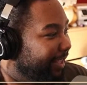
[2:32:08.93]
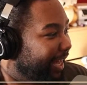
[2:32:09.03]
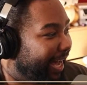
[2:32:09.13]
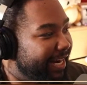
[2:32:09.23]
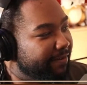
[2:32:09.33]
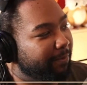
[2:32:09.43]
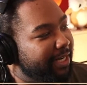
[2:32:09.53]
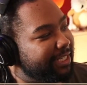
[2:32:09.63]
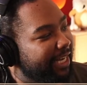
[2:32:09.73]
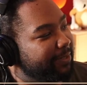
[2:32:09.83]
I never
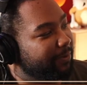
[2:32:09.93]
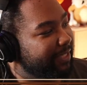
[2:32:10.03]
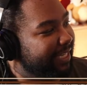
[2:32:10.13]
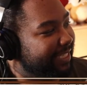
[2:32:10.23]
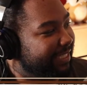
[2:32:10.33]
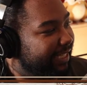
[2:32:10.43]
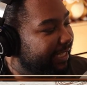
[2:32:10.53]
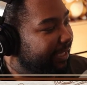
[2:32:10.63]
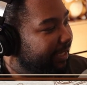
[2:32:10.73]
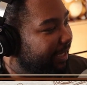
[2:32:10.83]
watched High School
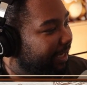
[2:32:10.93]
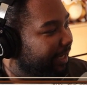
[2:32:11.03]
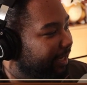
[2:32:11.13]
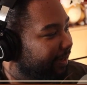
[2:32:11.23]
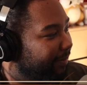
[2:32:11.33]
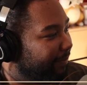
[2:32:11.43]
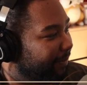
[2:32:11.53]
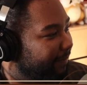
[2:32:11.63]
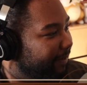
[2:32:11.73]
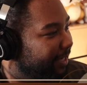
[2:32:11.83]
DxD. My
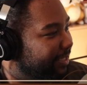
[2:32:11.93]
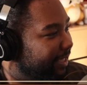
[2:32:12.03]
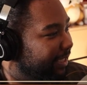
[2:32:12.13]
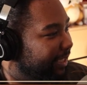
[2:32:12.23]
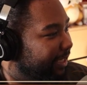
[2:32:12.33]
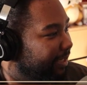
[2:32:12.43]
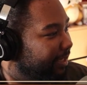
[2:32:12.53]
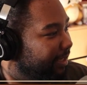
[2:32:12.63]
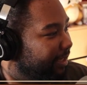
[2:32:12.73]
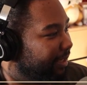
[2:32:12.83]
fiance did,
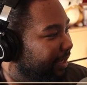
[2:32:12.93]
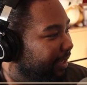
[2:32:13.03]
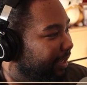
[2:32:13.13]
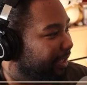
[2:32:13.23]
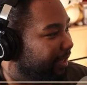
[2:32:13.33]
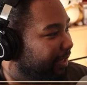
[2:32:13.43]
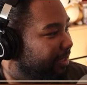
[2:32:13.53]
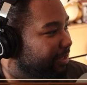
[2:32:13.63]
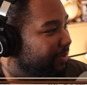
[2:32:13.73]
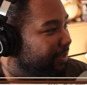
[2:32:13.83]
and
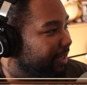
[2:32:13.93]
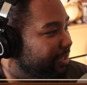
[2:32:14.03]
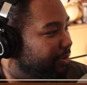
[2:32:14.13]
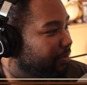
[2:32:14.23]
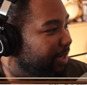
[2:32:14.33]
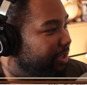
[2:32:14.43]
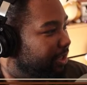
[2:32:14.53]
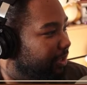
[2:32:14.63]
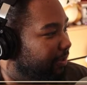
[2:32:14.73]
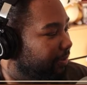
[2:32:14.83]
she was like, "It's a great
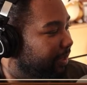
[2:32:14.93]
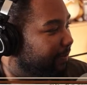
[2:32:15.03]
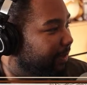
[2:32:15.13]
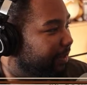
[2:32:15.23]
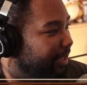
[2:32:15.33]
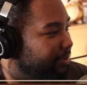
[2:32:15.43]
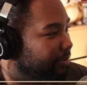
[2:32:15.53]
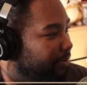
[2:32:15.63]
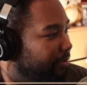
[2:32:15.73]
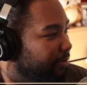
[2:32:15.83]
show," and I'm like, "That's
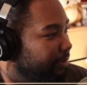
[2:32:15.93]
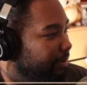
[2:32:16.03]
cool."